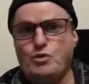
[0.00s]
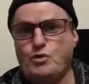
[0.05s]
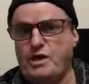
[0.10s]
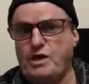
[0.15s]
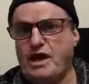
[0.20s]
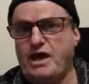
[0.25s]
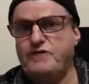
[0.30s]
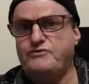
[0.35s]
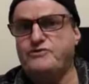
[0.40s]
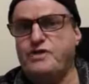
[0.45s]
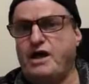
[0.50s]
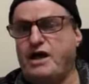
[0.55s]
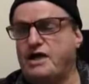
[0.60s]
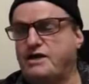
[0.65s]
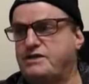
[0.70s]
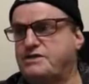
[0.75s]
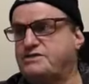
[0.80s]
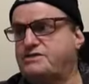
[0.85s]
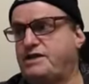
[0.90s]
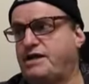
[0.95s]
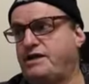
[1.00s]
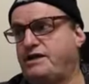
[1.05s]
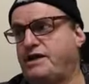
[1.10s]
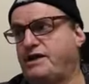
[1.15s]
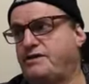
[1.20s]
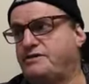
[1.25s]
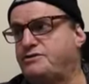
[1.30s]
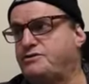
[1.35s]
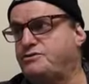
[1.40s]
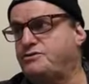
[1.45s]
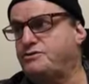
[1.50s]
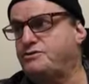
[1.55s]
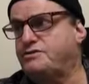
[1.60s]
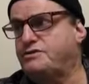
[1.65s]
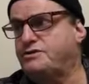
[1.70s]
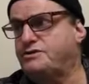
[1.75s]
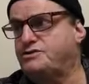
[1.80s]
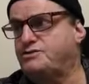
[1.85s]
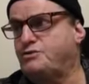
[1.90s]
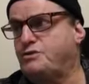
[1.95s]
We have to understand how the two
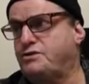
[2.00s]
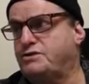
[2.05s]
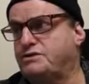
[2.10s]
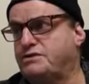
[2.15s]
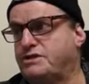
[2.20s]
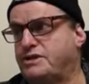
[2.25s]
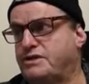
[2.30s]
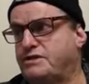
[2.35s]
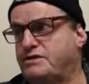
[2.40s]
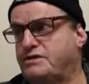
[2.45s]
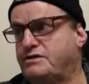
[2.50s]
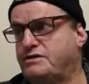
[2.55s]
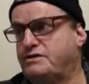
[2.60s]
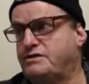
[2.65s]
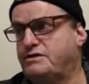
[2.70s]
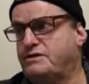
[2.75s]
things work together.